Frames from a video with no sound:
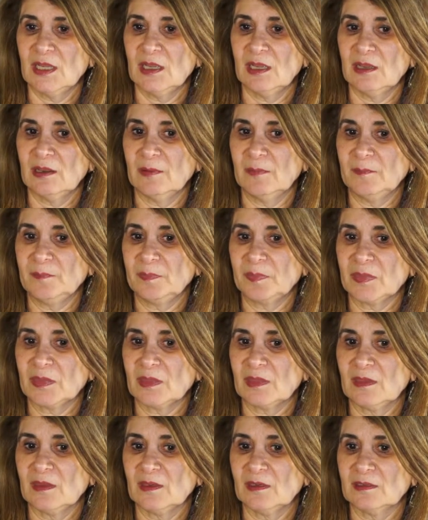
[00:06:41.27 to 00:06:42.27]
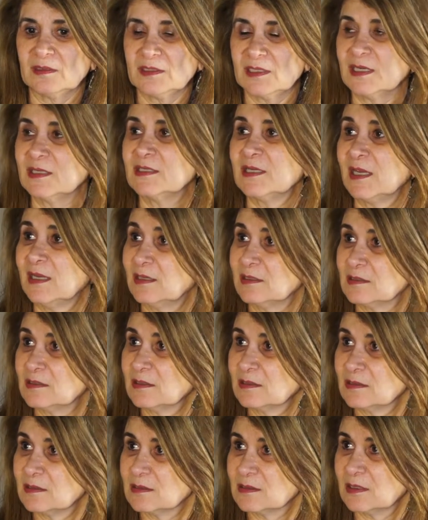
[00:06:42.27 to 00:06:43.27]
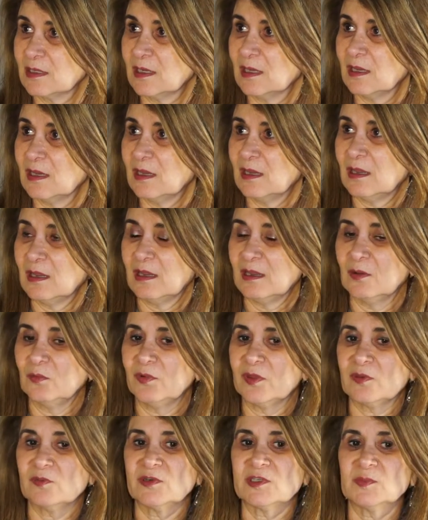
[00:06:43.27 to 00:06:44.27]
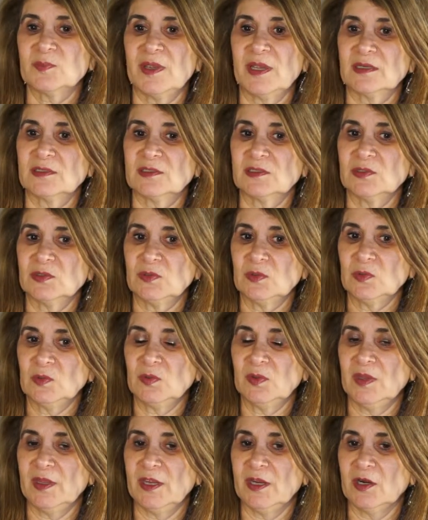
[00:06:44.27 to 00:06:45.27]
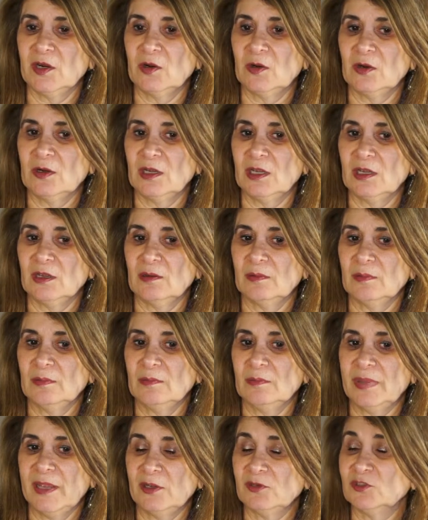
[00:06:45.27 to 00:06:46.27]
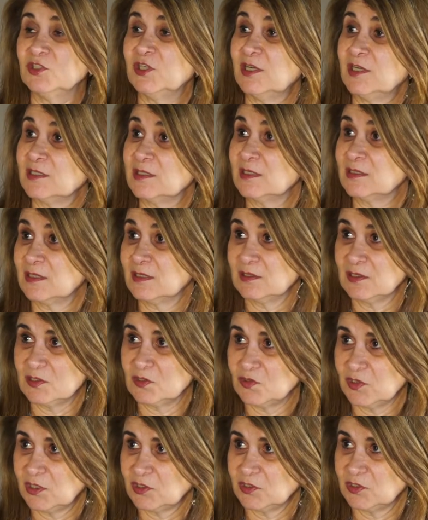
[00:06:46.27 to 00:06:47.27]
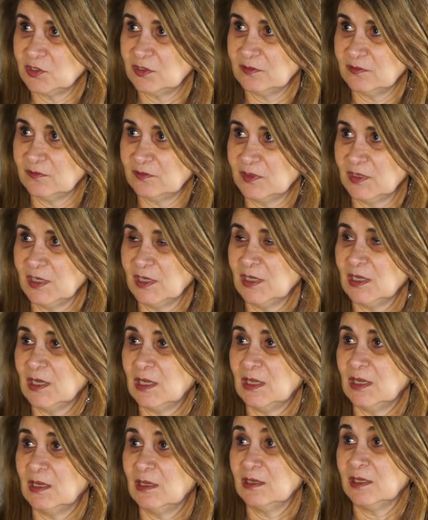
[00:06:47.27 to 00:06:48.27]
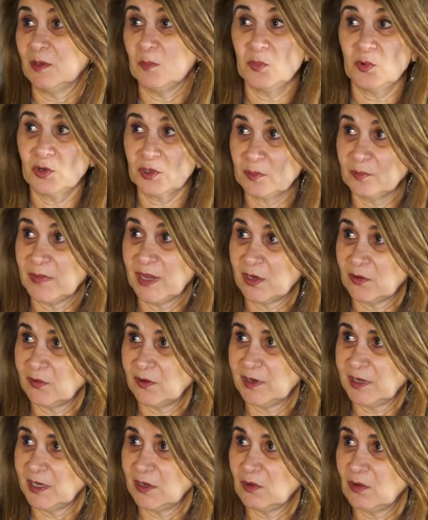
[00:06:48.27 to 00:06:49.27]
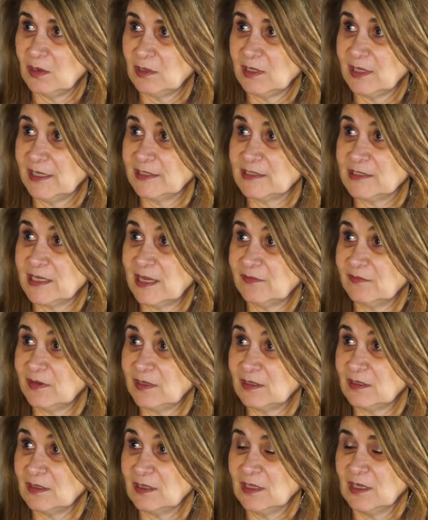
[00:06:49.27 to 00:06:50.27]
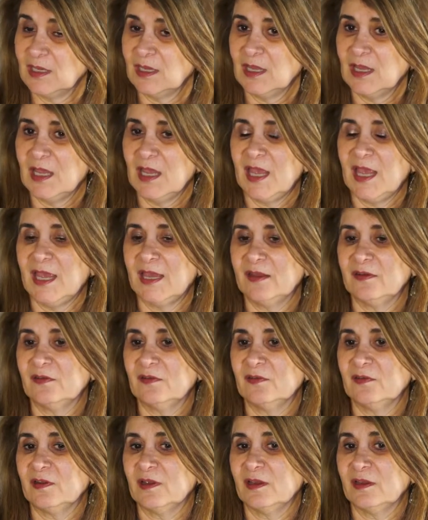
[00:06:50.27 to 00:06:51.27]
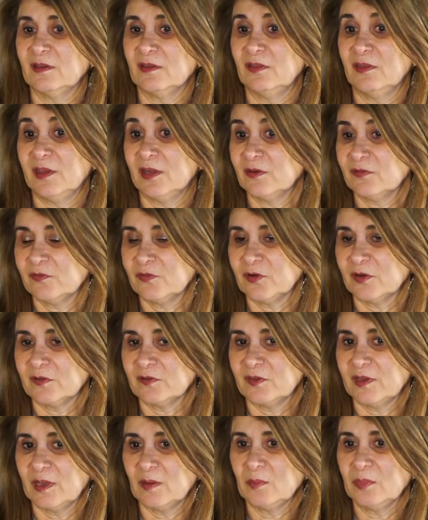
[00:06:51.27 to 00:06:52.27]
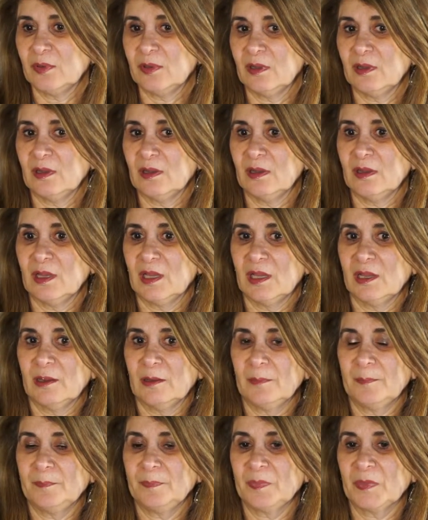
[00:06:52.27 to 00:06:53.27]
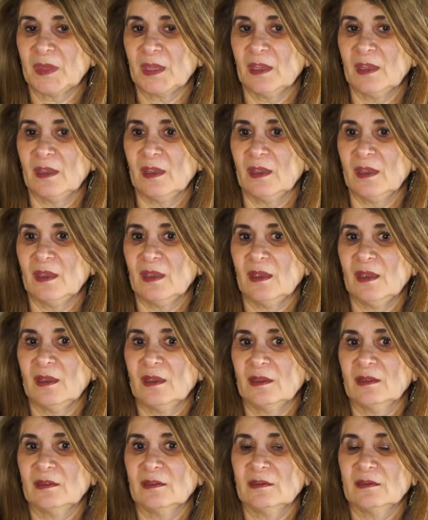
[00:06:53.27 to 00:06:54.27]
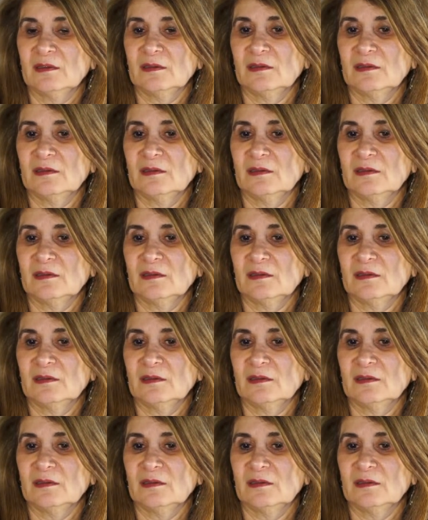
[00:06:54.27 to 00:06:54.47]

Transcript: um, the TUTases mm-hmm. uh, with respect to their um, biogenesis and destruction of an uh, important microRNA called LET7. Mm -hmm. And uh, there, for example, um, uh,